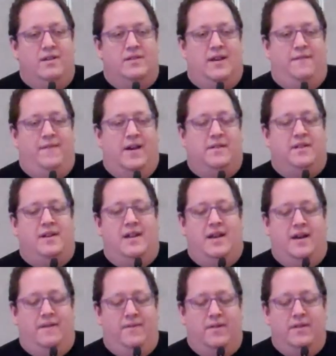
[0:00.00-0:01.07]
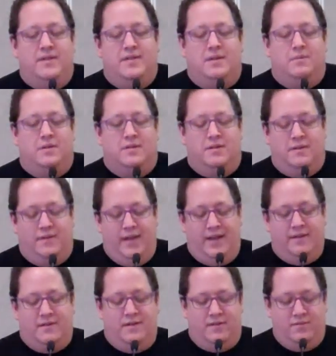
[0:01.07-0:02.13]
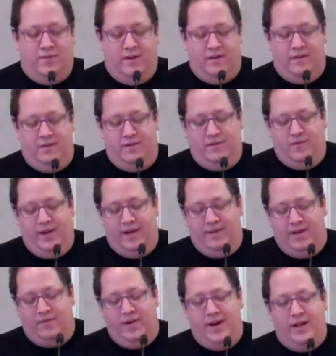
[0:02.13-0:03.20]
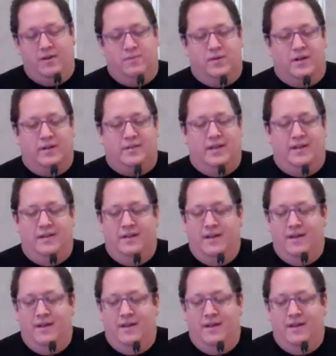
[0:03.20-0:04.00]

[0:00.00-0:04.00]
I found very similar things to Twitter in the way that radio worked, and